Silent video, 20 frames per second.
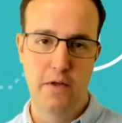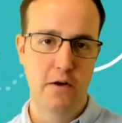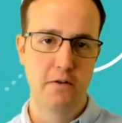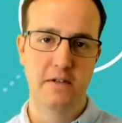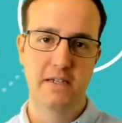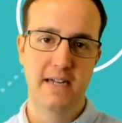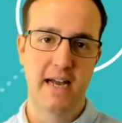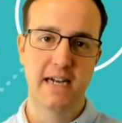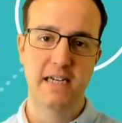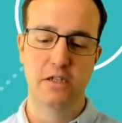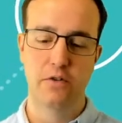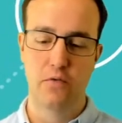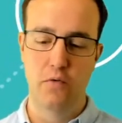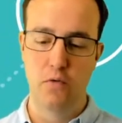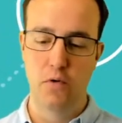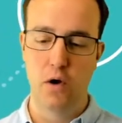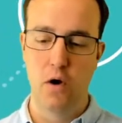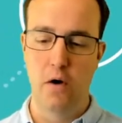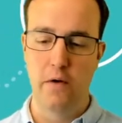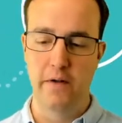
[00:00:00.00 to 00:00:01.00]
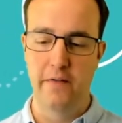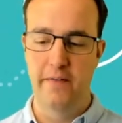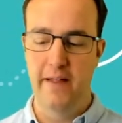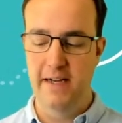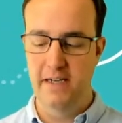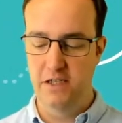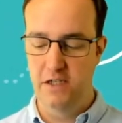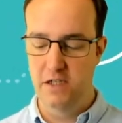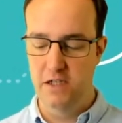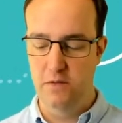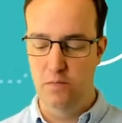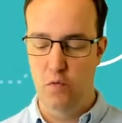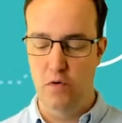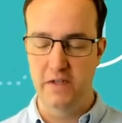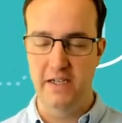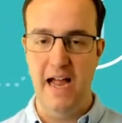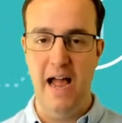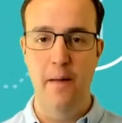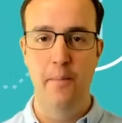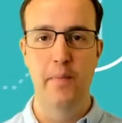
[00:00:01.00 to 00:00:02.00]
Those days are all gone, and that's just
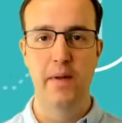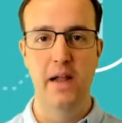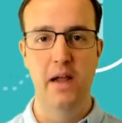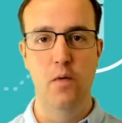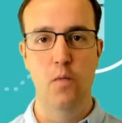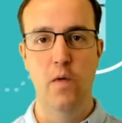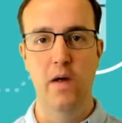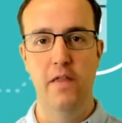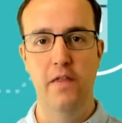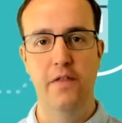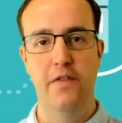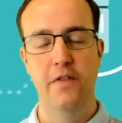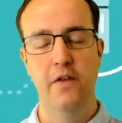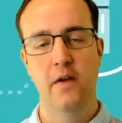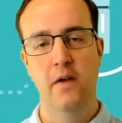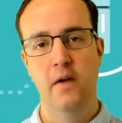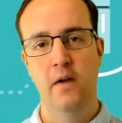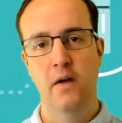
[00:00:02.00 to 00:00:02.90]
what's happening with